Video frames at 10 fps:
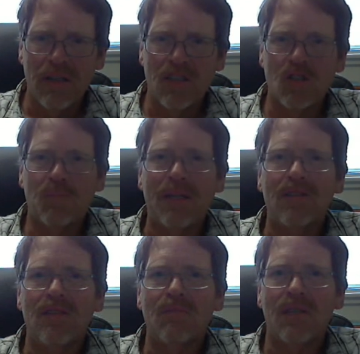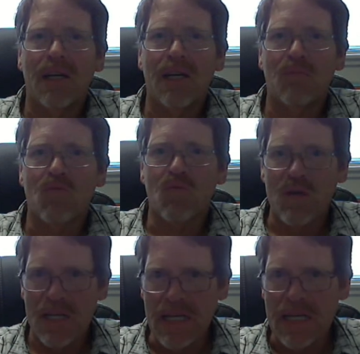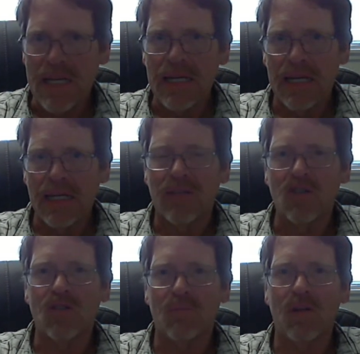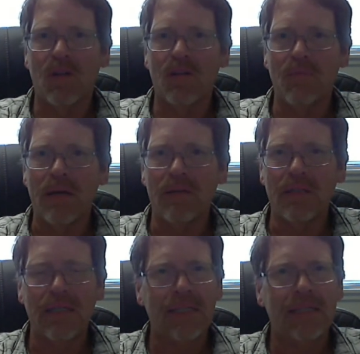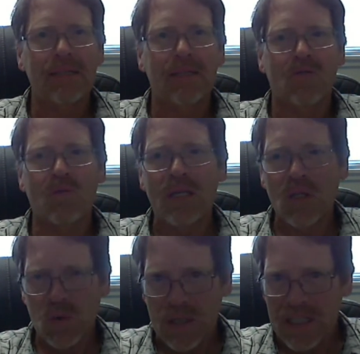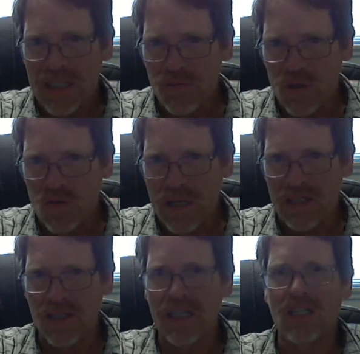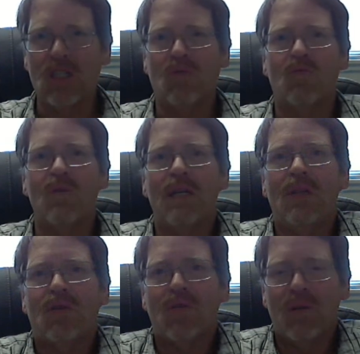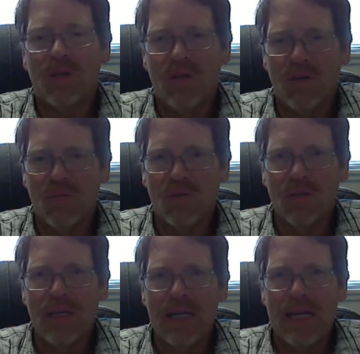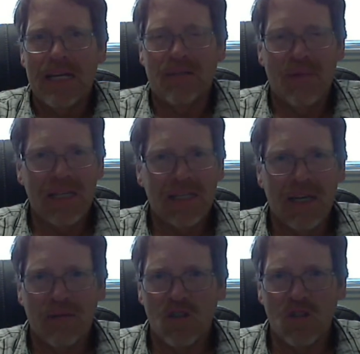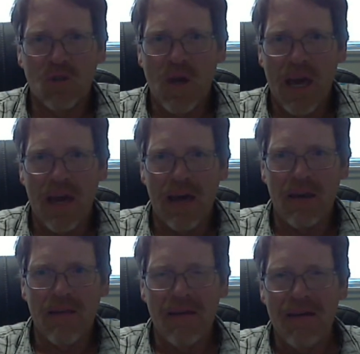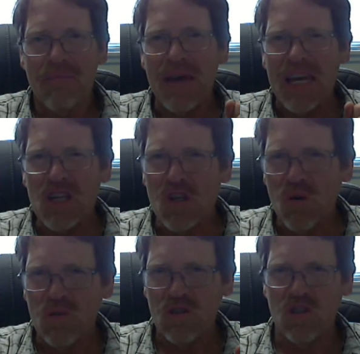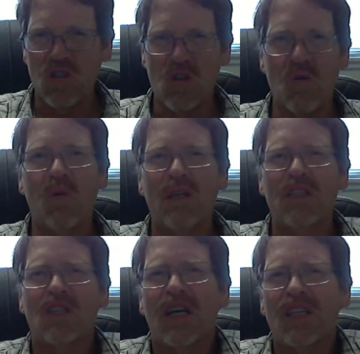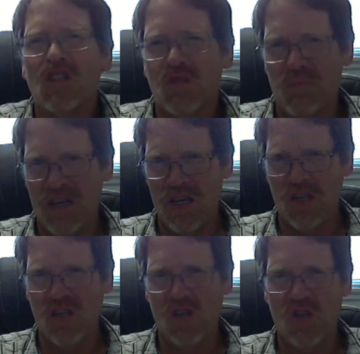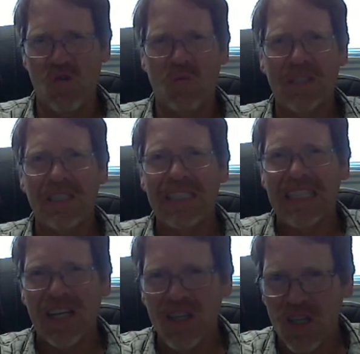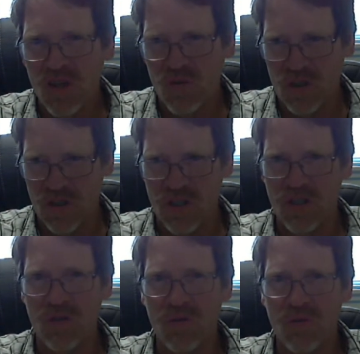Spend some time reading the Sermon on the Mount. Read through it in different translation. Read through it in as many times as you can. Make notes as you go. What is God speaking to you? What's he telling you to do?